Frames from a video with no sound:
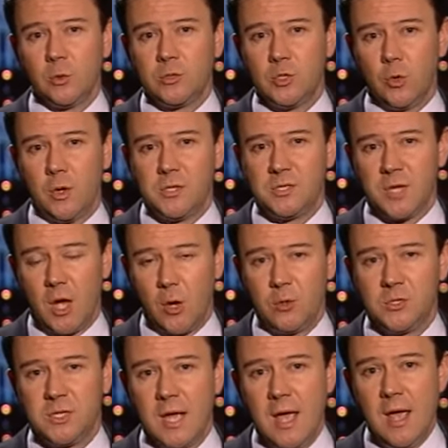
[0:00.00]
choice to
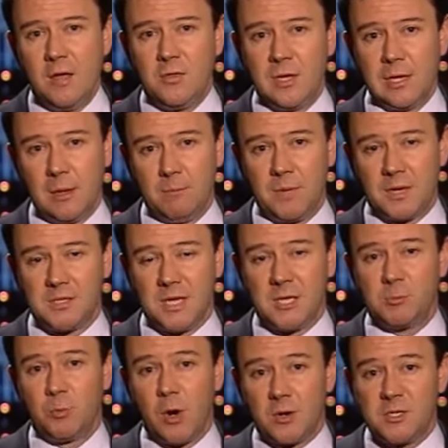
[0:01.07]
host the Olympics. Its
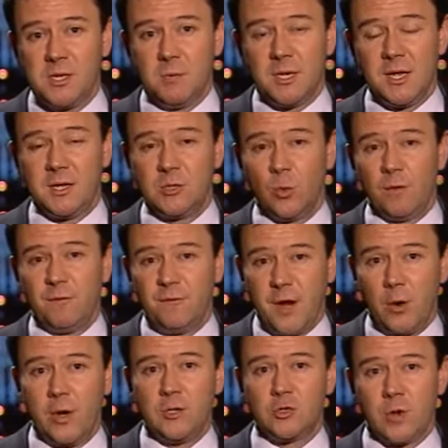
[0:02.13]
proximity to a
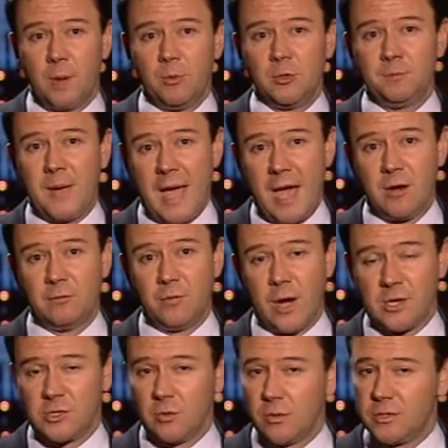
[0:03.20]
very troubled part of
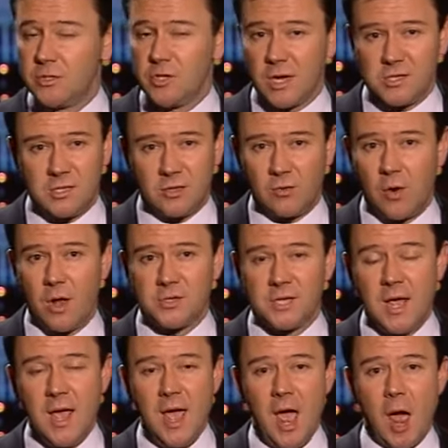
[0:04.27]
Russia. It's just across
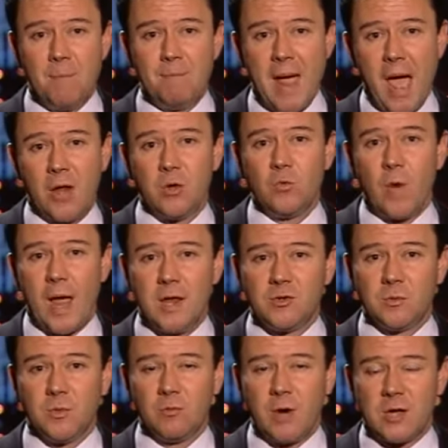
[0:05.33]
a mountain range
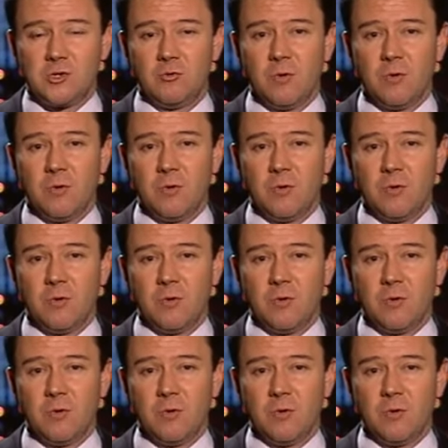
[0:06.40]
from the Russian